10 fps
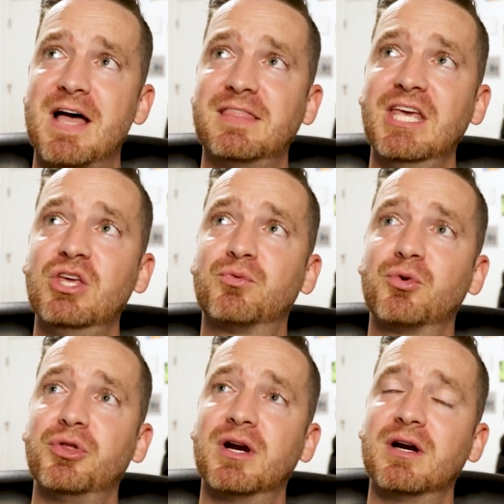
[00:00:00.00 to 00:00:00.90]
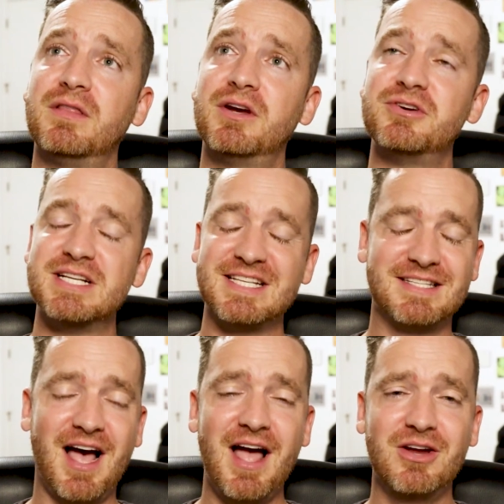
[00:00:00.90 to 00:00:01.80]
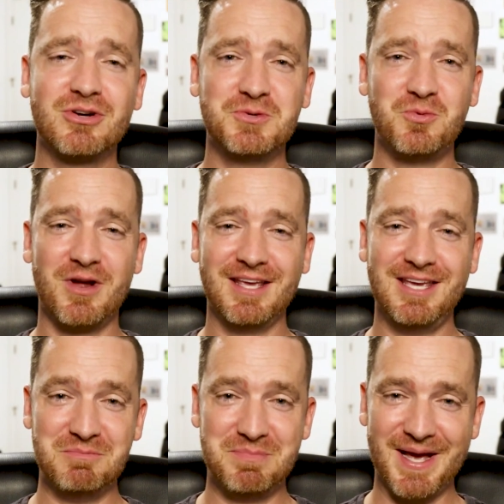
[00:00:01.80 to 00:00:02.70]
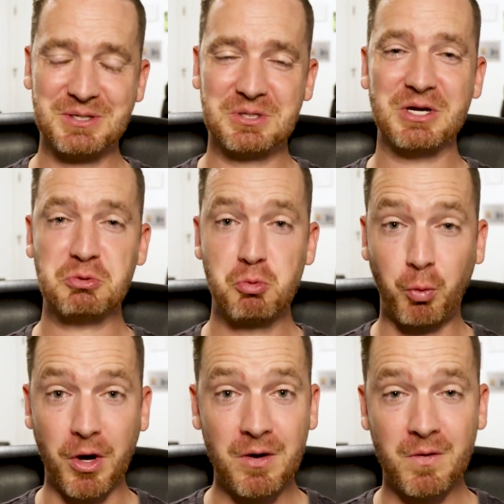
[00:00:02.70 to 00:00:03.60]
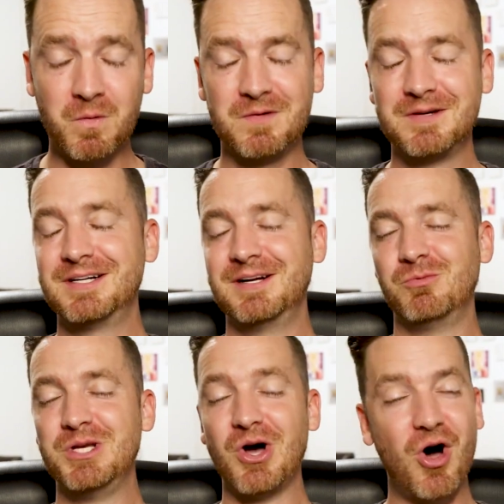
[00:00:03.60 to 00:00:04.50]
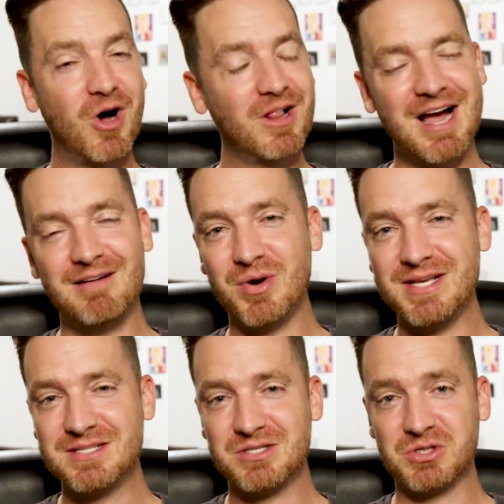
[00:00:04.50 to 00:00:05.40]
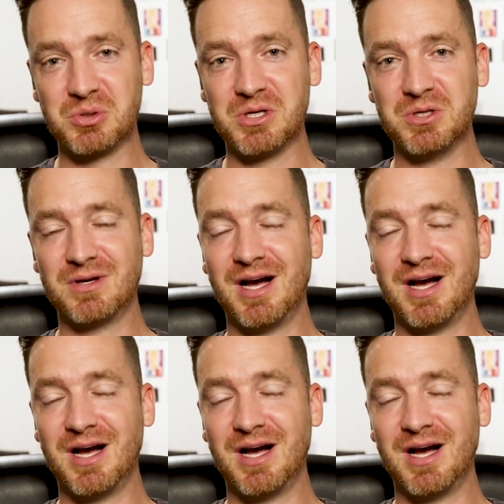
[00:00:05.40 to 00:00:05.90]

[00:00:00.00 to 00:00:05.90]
I thank you for their their desire to want to get better and grow. We all have ways to grow,